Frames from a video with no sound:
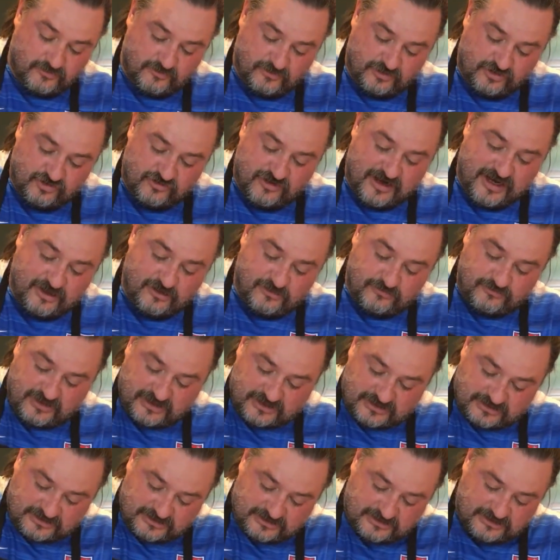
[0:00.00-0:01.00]
we try to
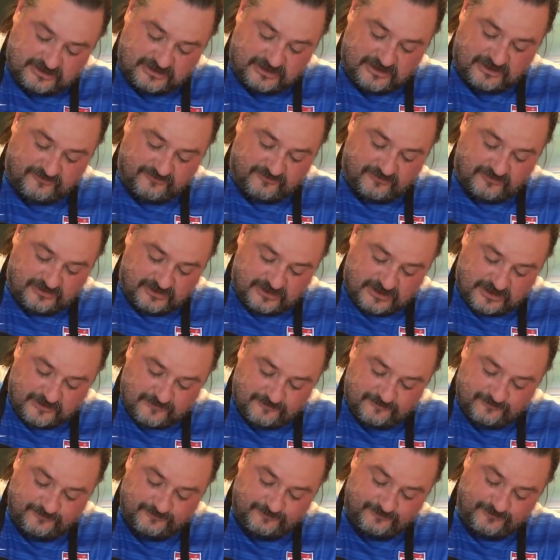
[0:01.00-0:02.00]
mix it
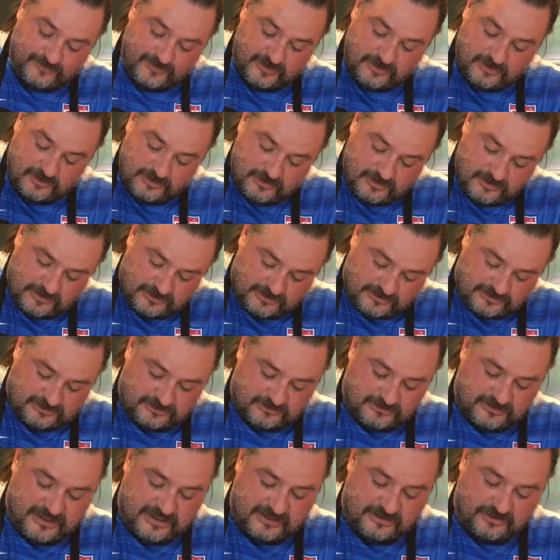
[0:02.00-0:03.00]
evenly
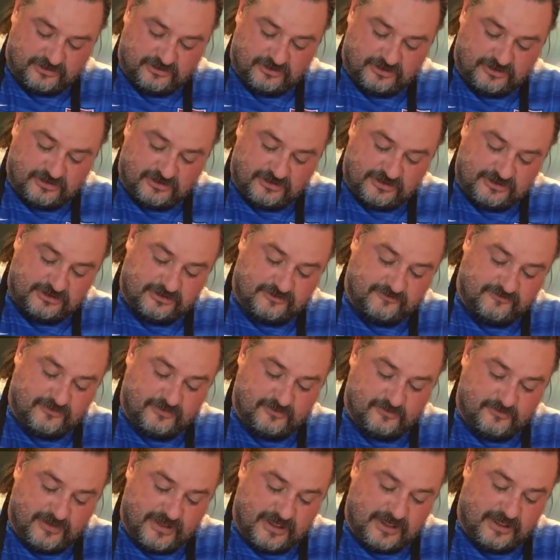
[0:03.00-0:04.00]
so that goodness of
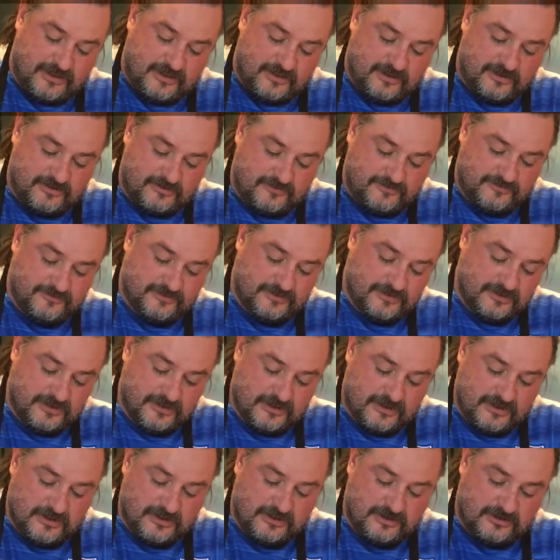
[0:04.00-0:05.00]
the bacon
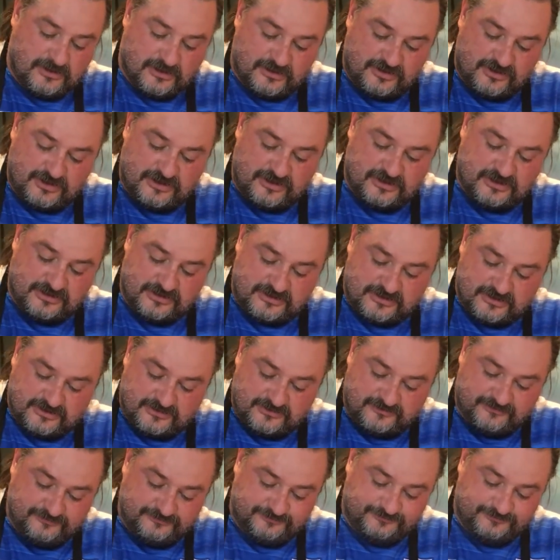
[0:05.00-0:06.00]
touches